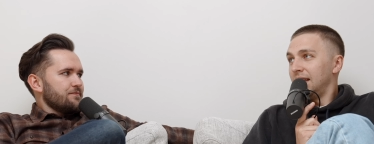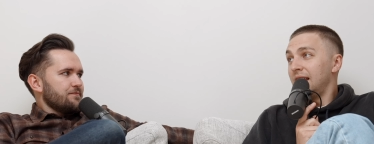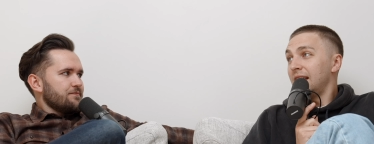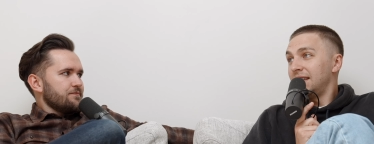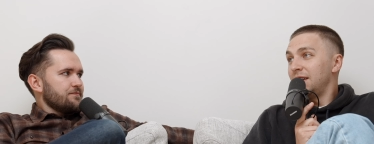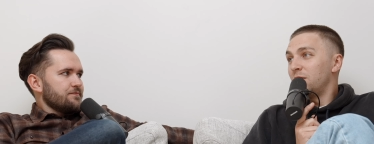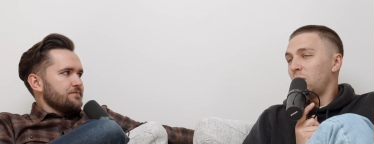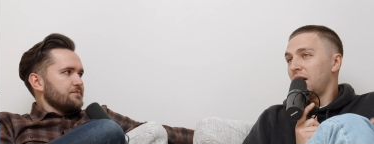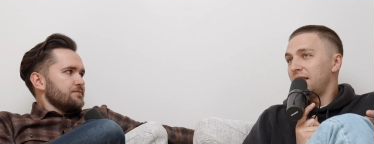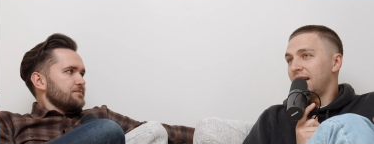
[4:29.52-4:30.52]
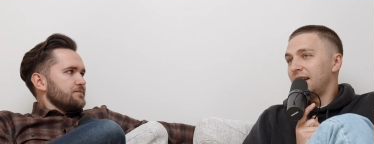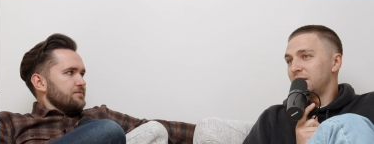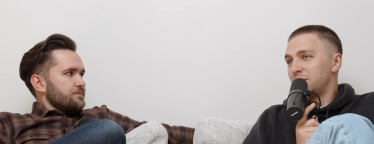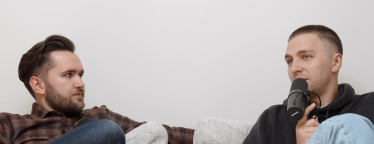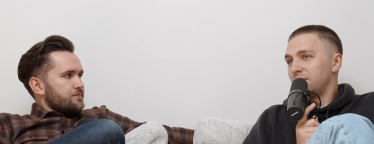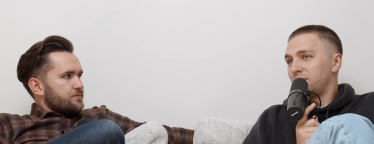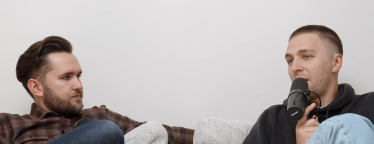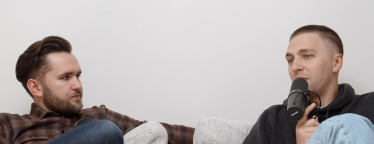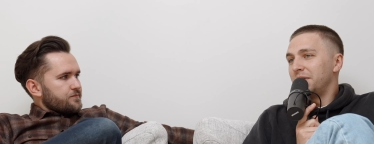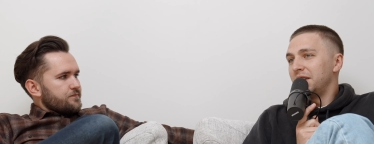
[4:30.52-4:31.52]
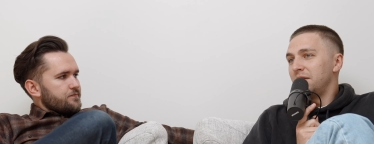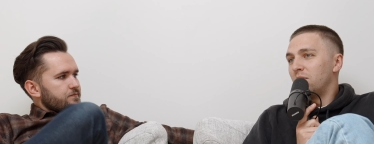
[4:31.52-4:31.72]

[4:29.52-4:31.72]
Speaker 1: And in a way that is probably